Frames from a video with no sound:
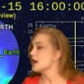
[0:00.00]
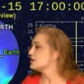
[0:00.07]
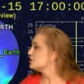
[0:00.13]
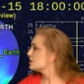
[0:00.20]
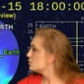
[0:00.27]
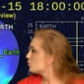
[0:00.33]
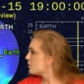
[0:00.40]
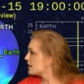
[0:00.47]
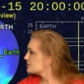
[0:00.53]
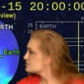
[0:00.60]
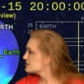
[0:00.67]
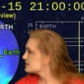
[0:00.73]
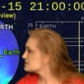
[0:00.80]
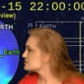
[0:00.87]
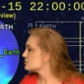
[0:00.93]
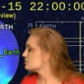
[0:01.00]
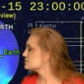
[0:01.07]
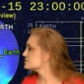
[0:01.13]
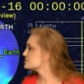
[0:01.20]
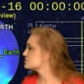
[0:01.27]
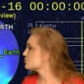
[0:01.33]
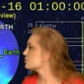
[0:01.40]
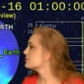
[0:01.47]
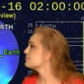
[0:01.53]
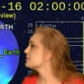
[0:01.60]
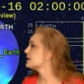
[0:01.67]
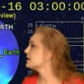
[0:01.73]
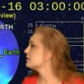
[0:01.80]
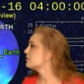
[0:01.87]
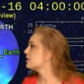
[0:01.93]
And you can watch that solar storm
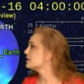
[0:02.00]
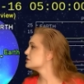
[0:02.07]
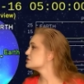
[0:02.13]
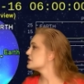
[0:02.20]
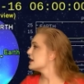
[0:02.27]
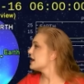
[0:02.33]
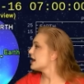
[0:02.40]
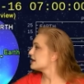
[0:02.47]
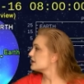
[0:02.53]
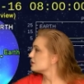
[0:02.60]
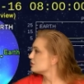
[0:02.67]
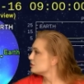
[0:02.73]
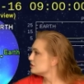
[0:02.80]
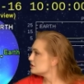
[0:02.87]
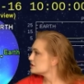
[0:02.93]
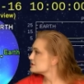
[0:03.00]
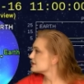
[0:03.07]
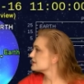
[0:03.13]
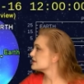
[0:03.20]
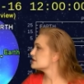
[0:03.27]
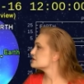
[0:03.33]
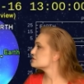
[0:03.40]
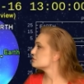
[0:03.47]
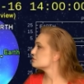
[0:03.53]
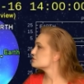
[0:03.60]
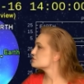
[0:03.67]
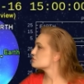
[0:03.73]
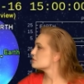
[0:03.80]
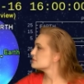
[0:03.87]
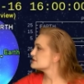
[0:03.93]
being launched, and it looks like that solar
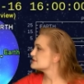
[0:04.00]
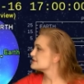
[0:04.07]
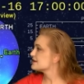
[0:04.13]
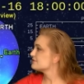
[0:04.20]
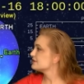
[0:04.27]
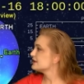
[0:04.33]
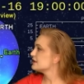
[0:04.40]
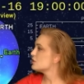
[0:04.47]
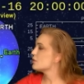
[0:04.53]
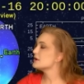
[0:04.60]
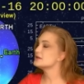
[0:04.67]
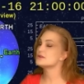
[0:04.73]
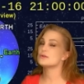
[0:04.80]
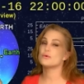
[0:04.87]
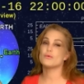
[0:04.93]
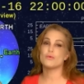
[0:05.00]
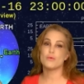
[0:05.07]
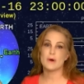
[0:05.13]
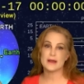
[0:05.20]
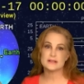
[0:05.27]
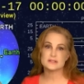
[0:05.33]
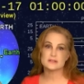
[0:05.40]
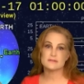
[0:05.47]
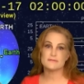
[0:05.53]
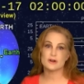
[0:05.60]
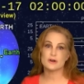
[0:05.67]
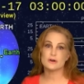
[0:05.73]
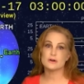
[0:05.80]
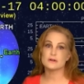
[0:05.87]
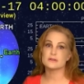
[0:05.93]
storm is definitely going to the west of
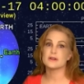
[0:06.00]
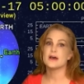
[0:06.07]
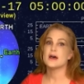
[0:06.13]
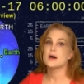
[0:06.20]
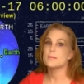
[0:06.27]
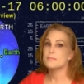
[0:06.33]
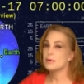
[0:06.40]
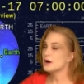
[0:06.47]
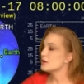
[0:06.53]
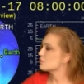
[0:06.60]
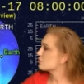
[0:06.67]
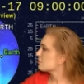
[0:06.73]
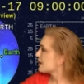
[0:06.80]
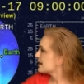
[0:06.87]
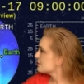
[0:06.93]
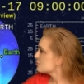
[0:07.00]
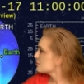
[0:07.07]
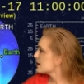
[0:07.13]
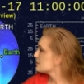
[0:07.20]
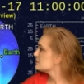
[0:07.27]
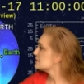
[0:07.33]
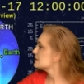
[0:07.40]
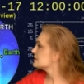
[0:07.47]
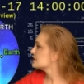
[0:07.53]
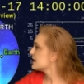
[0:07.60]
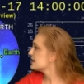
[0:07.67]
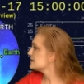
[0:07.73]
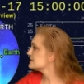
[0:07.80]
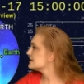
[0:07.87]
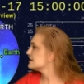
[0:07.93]
Earth. But right around the
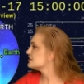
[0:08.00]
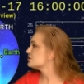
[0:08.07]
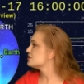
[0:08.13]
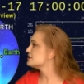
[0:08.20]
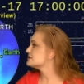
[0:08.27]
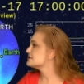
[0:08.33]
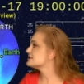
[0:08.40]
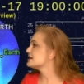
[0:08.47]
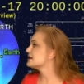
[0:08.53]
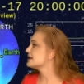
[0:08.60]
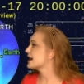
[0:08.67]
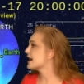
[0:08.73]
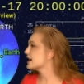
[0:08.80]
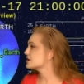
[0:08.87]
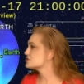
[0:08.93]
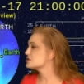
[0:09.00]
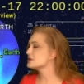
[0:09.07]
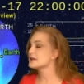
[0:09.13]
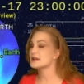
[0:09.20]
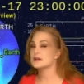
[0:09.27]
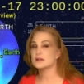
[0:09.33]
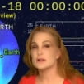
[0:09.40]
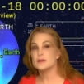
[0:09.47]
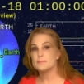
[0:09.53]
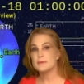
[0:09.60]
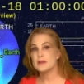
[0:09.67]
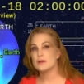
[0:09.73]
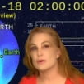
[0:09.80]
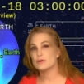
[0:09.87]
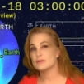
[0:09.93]
19th, you can see it actually
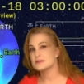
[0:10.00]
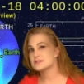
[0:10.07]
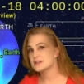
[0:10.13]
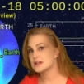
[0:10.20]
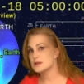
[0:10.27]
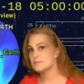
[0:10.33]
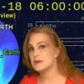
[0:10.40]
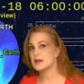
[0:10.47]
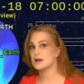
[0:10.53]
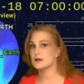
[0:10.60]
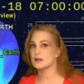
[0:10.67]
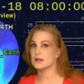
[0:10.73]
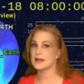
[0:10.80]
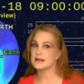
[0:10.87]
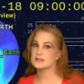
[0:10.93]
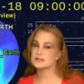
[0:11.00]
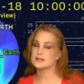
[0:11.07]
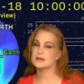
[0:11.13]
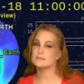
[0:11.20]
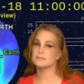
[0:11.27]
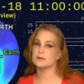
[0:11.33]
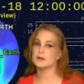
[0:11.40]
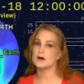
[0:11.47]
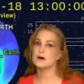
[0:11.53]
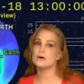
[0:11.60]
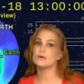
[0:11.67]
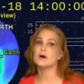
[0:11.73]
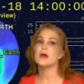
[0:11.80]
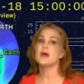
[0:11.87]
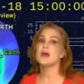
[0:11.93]
clipping Earth. It's going to be a glancing
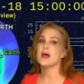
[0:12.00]
blow.